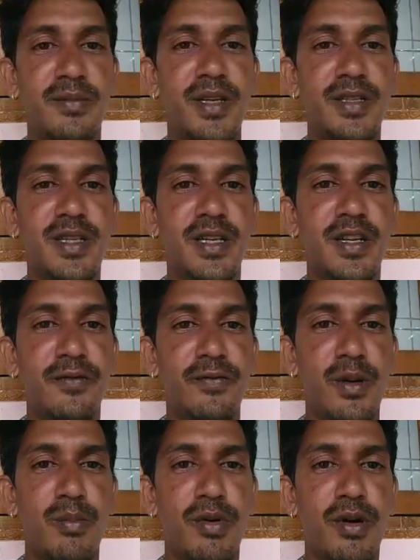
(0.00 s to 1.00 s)
Means that if the
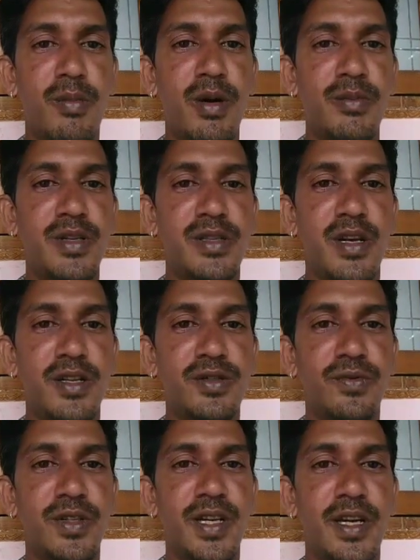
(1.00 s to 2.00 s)
problem is large,
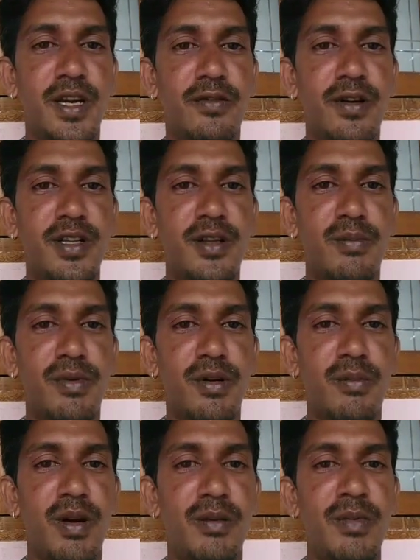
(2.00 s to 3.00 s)
we can divide the
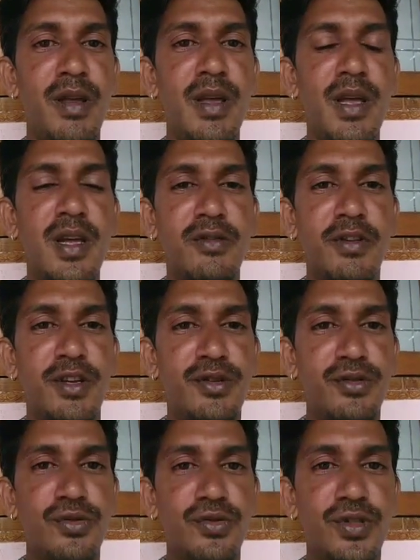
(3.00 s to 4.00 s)
problem into
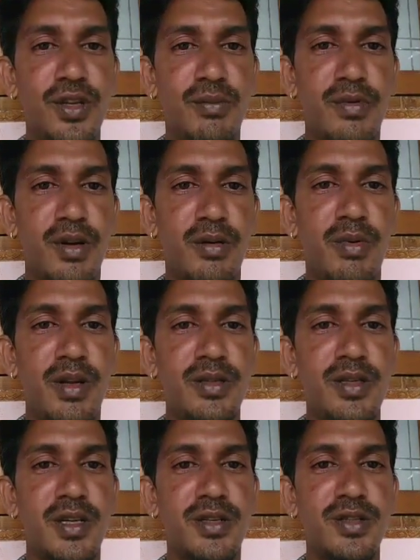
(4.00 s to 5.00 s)
two subproblems
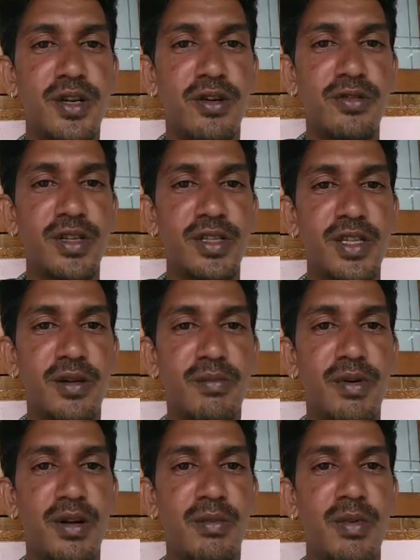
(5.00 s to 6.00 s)
and solve the
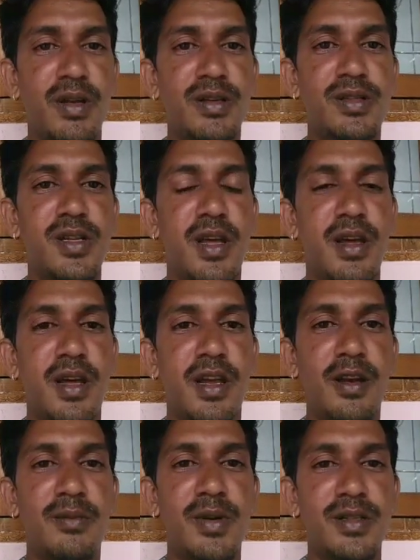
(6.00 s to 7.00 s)
subproblems. The
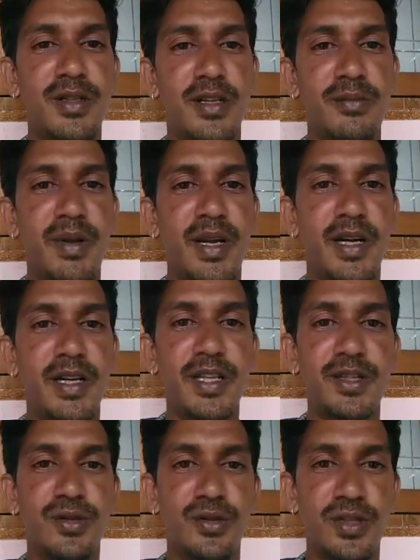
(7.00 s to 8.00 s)
elements are make it in
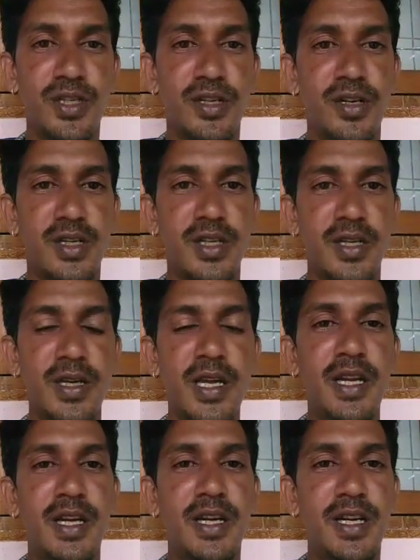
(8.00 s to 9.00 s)
sorted order.
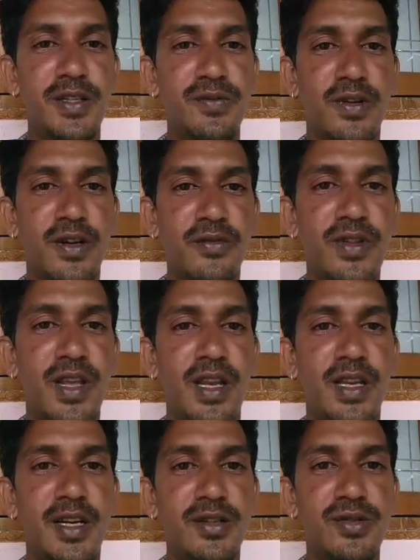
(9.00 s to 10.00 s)
It is one of the
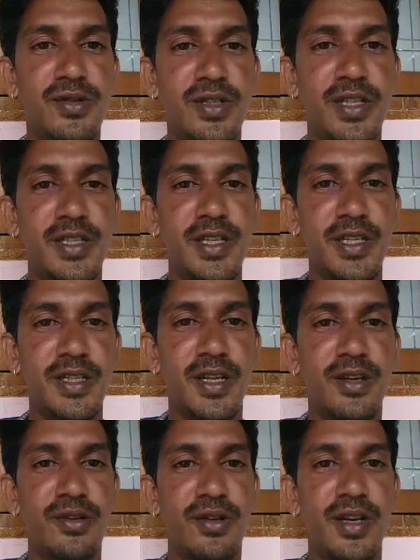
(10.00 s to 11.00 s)
elegant sorting
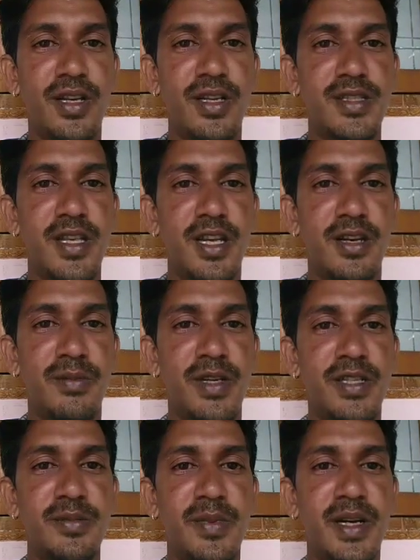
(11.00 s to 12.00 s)
technique to arrange the
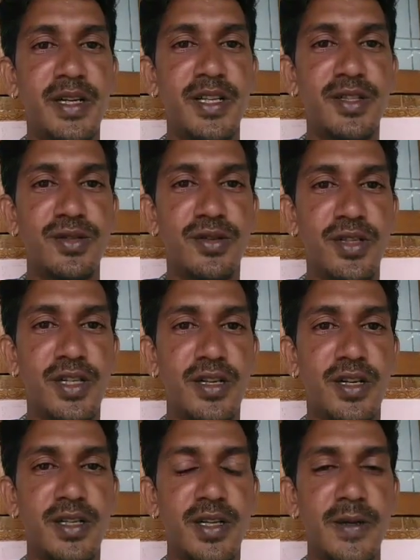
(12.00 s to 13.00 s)
elements make it in sorted
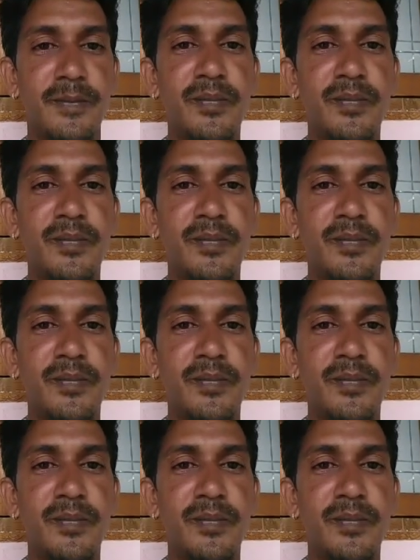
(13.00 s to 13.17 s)
order.